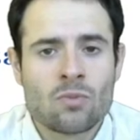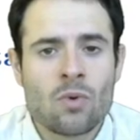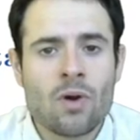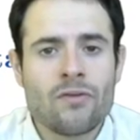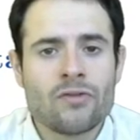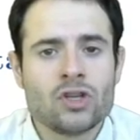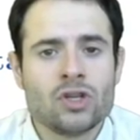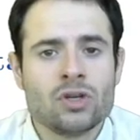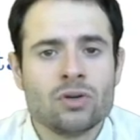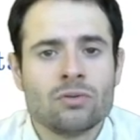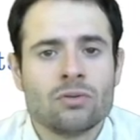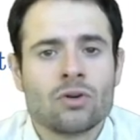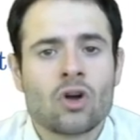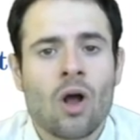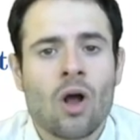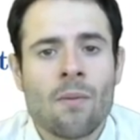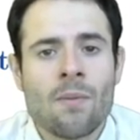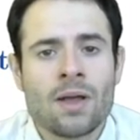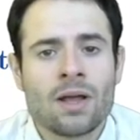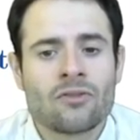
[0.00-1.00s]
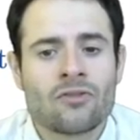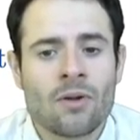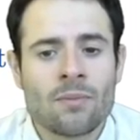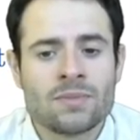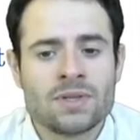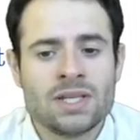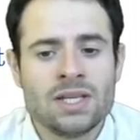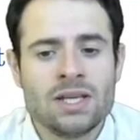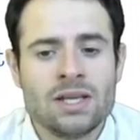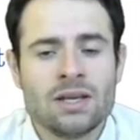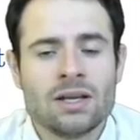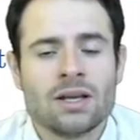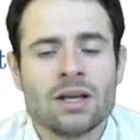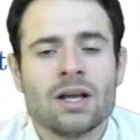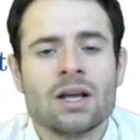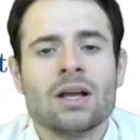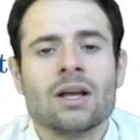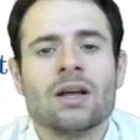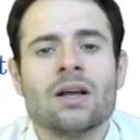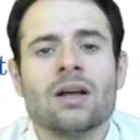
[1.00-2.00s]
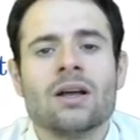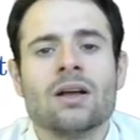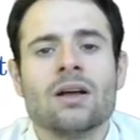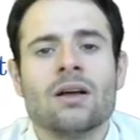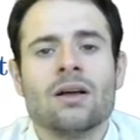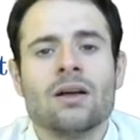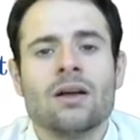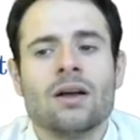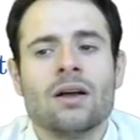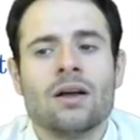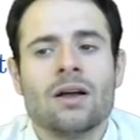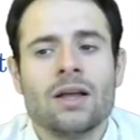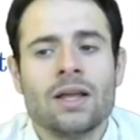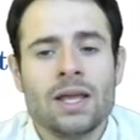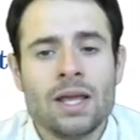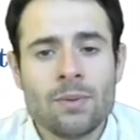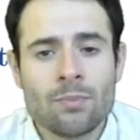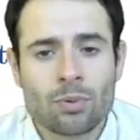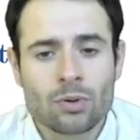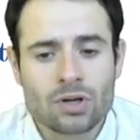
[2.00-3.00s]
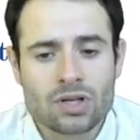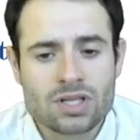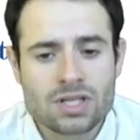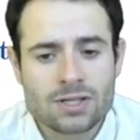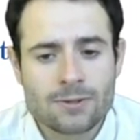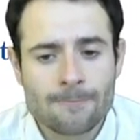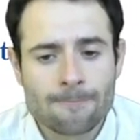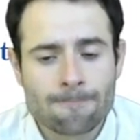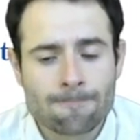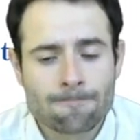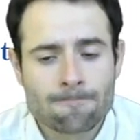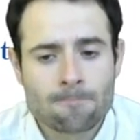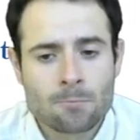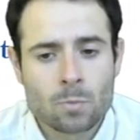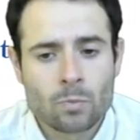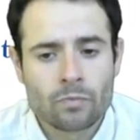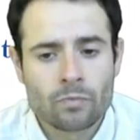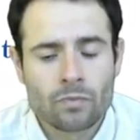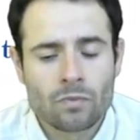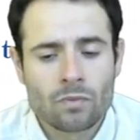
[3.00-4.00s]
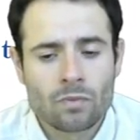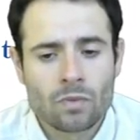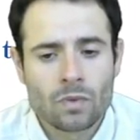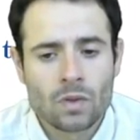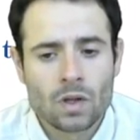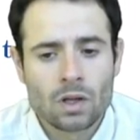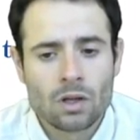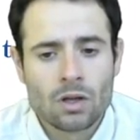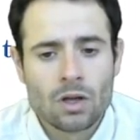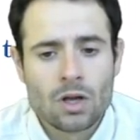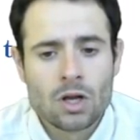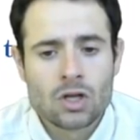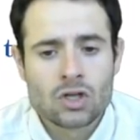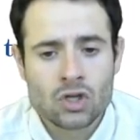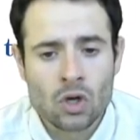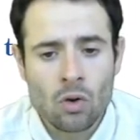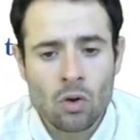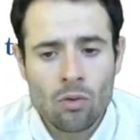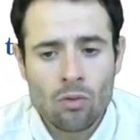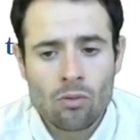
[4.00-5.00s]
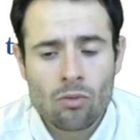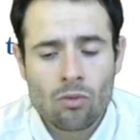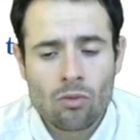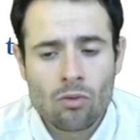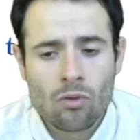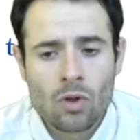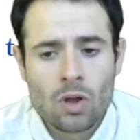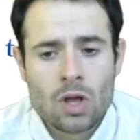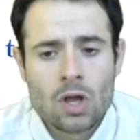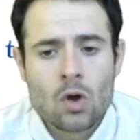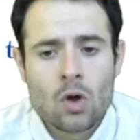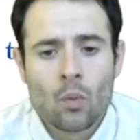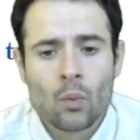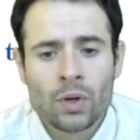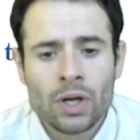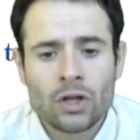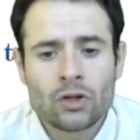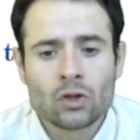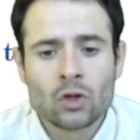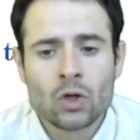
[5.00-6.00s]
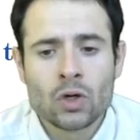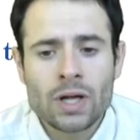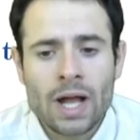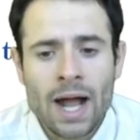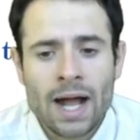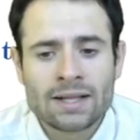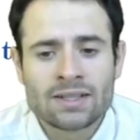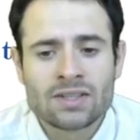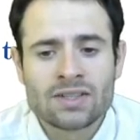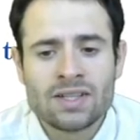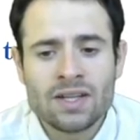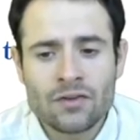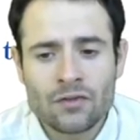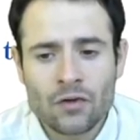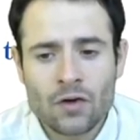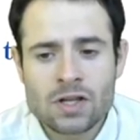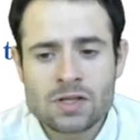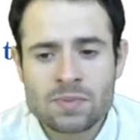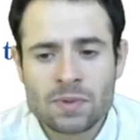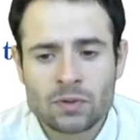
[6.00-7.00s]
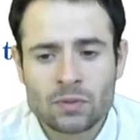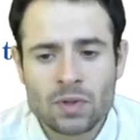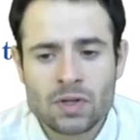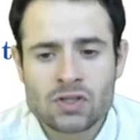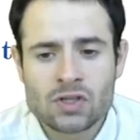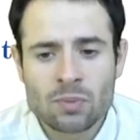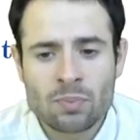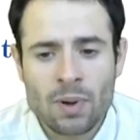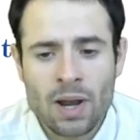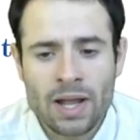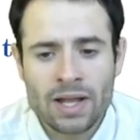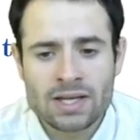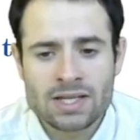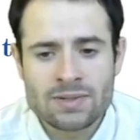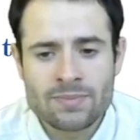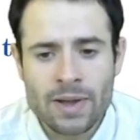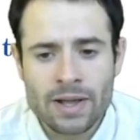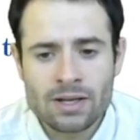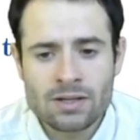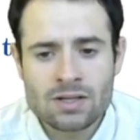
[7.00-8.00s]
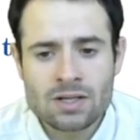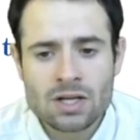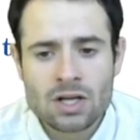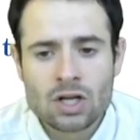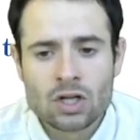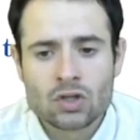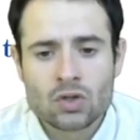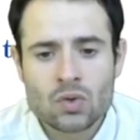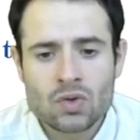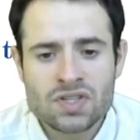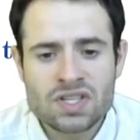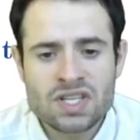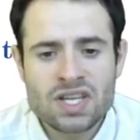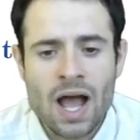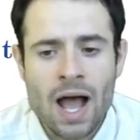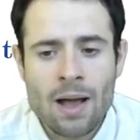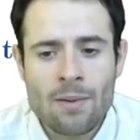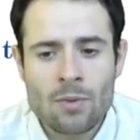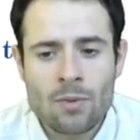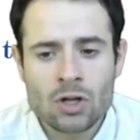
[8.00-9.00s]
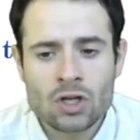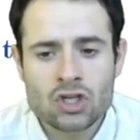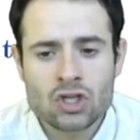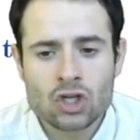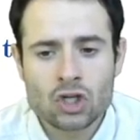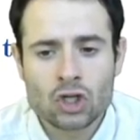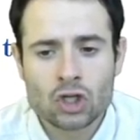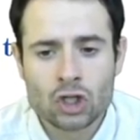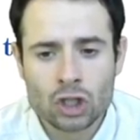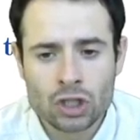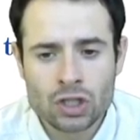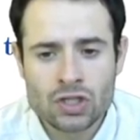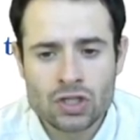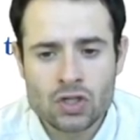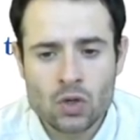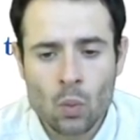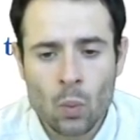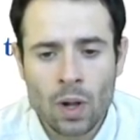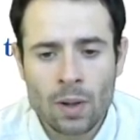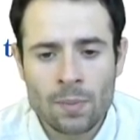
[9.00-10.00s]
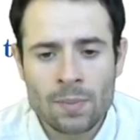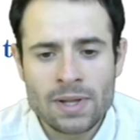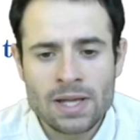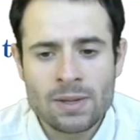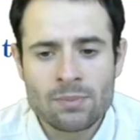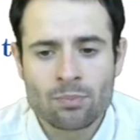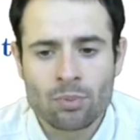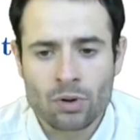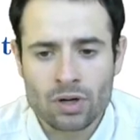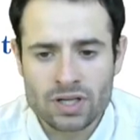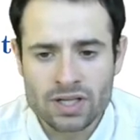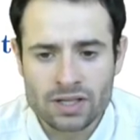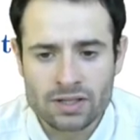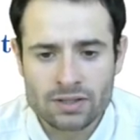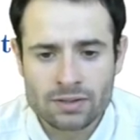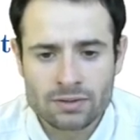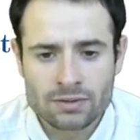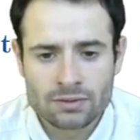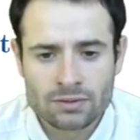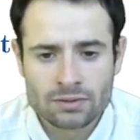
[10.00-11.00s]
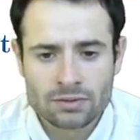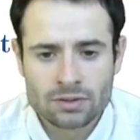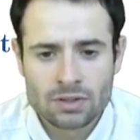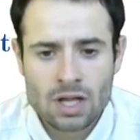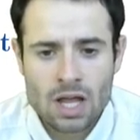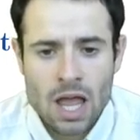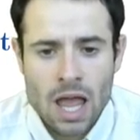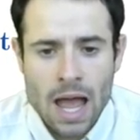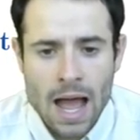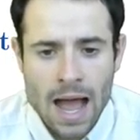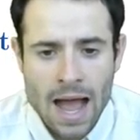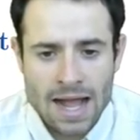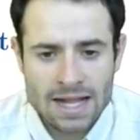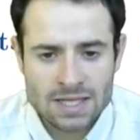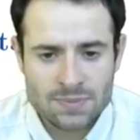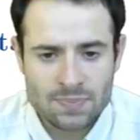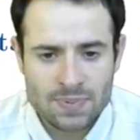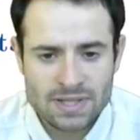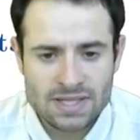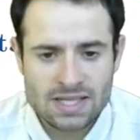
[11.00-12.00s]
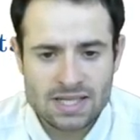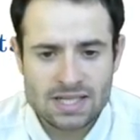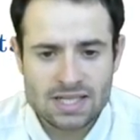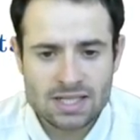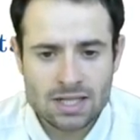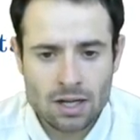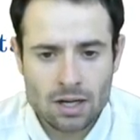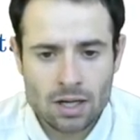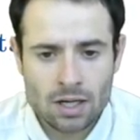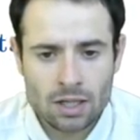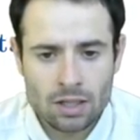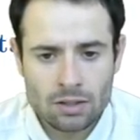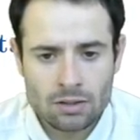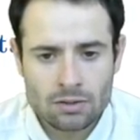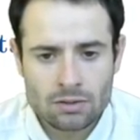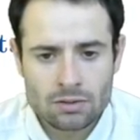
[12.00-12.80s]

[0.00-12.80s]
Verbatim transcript: revenue coming from the imports. So we need to look at the difference between supply and demand to see how much goods will be imported. At PT star,